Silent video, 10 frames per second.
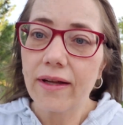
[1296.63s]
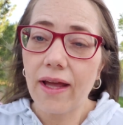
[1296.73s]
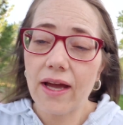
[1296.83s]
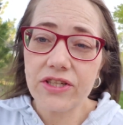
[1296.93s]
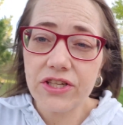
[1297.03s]

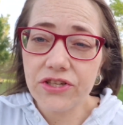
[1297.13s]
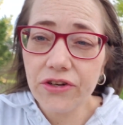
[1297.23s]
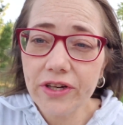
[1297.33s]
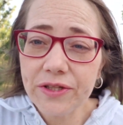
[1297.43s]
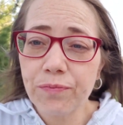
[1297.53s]
Gosh, it
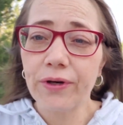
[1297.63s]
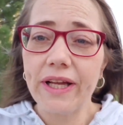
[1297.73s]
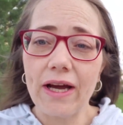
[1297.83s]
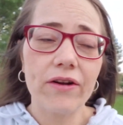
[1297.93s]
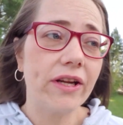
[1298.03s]
sure is
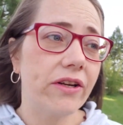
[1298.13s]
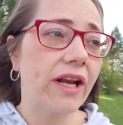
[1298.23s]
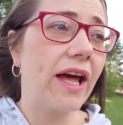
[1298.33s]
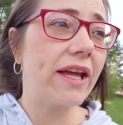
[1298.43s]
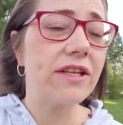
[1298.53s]
pretty out here
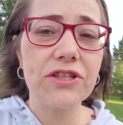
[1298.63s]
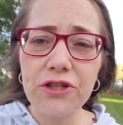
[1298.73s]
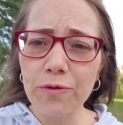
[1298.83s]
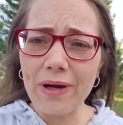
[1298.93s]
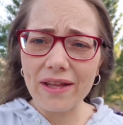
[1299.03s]
tonight. It's
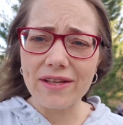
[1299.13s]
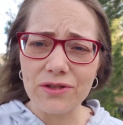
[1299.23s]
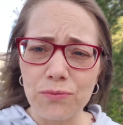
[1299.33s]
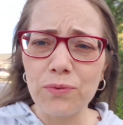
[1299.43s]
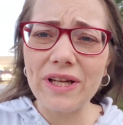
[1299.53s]
too bad
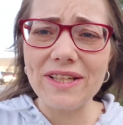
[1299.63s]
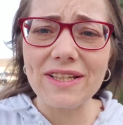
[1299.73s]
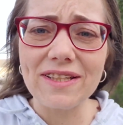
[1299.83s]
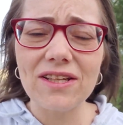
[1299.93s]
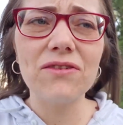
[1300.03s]
this wind
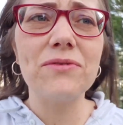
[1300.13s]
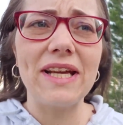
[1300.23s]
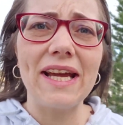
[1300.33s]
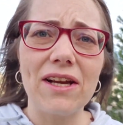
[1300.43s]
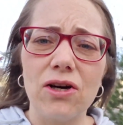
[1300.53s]
is so
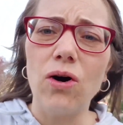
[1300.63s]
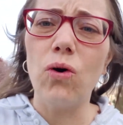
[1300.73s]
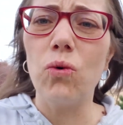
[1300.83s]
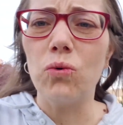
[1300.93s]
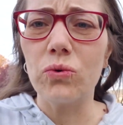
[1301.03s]
dang
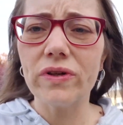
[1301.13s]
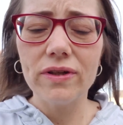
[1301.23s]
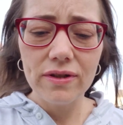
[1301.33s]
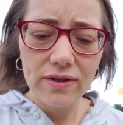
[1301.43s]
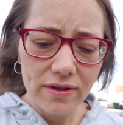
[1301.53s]
cold.
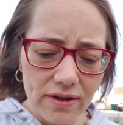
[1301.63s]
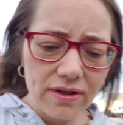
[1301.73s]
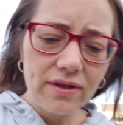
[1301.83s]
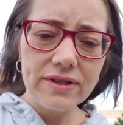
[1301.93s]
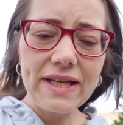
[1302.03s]

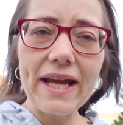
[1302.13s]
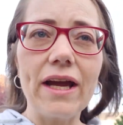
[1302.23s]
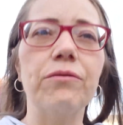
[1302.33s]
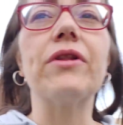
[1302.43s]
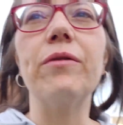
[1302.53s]
Dang, I
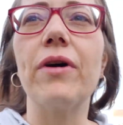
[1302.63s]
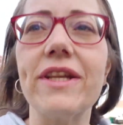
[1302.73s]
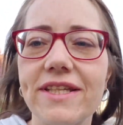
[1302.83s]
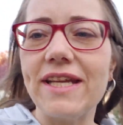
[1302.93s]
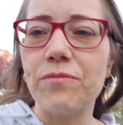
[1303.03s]
really wanted
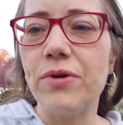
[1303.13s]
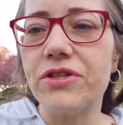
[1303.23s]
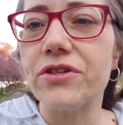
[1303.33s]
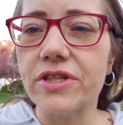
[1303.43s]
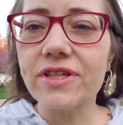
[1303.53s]
to take
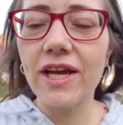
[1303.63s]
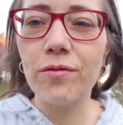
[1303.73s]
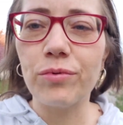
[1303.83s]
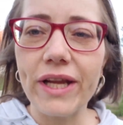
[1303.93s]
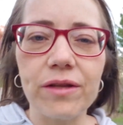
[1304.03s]
pictures. It's kind
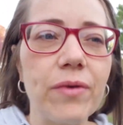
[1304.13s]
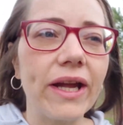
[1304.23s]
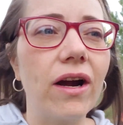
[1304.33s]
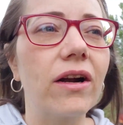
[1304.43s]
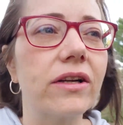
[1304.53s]
of breaking my
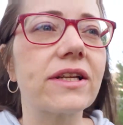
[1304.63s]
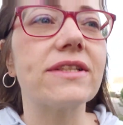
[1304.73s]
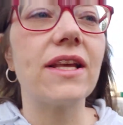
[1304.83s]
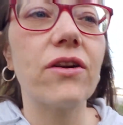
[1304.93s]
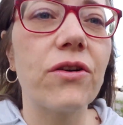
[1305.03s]
heart
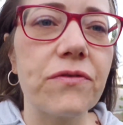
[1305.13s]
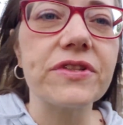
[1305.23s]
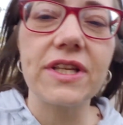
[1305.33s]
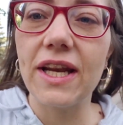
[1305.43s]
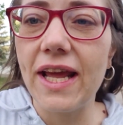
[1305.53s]
because I don't know if
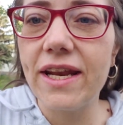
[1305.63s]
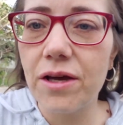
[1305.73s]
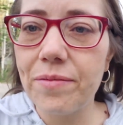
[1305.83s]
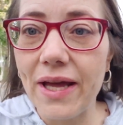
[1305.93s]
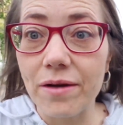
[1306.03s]
it's going to end
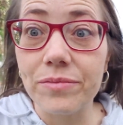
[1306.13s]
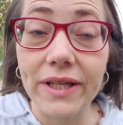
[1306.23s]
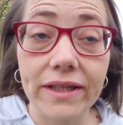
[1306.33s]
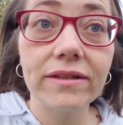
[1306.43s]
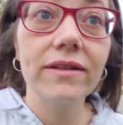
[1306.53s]
up happening.